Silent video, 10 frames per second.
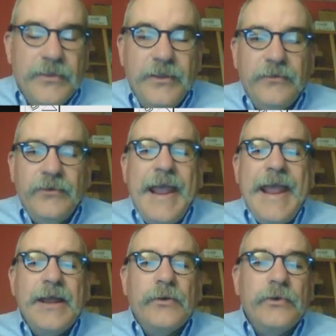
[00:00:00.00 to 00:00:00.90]
This
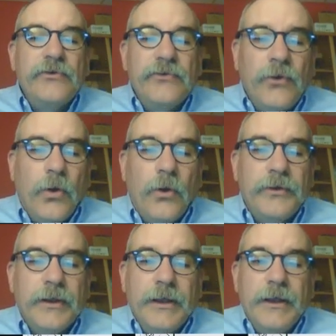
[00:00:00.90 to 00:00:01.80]
can
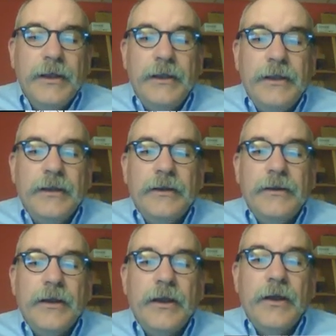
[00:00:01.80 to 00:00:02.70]
result
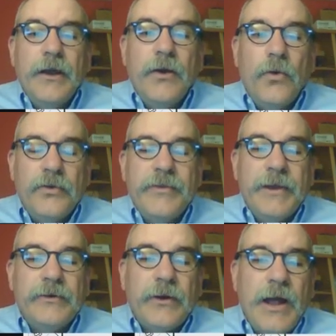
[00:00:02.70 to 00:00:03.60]
in
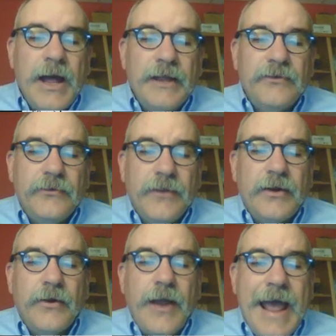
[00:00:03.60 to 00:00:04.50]
orthometric heights
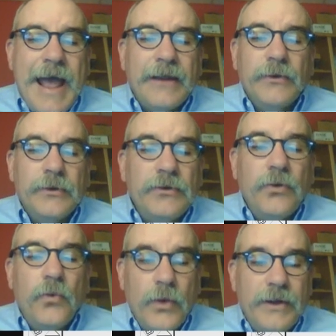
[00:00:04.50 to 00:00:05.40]
that are accurate
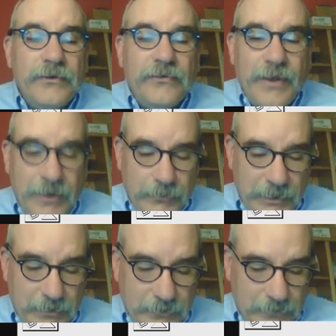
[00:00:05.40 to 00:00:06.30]
to one
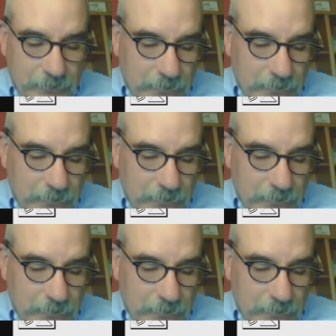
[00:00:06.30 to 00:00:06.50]
centimeter.